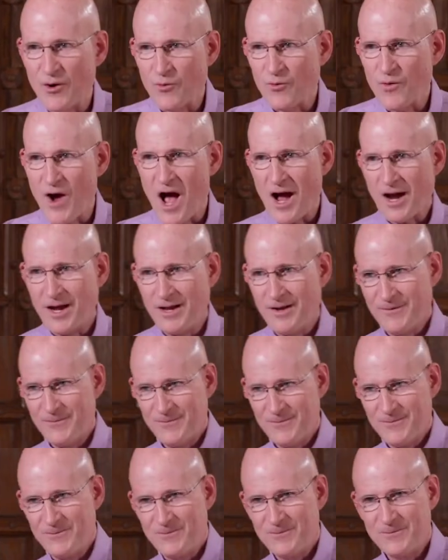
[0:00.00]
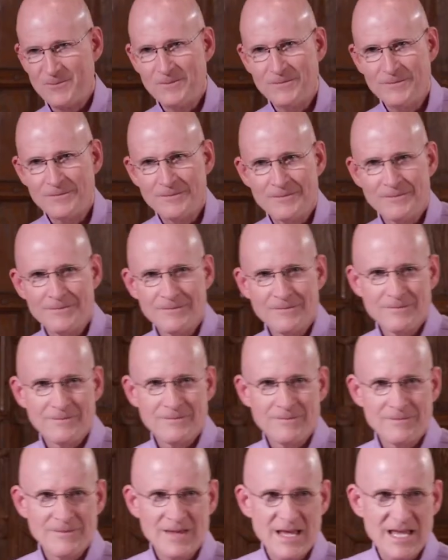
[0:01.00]
a rock.
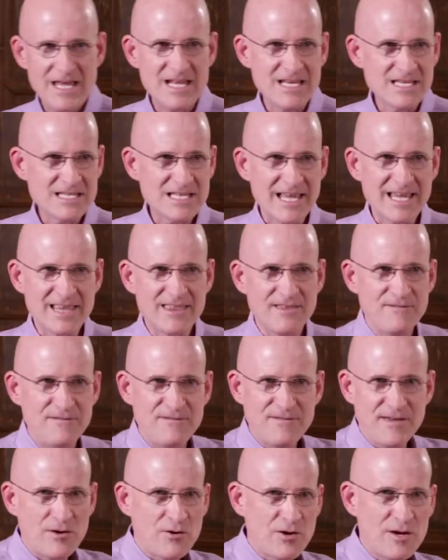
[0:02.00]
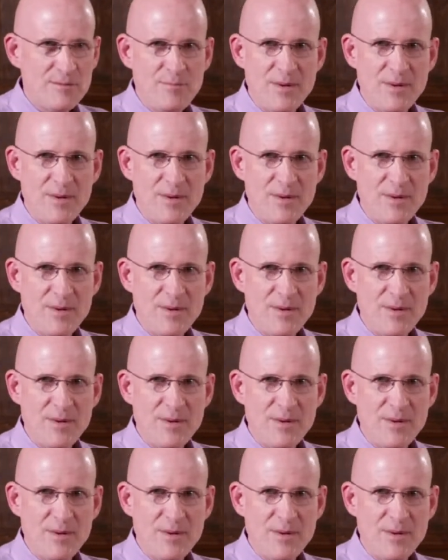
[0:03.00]
It is like the very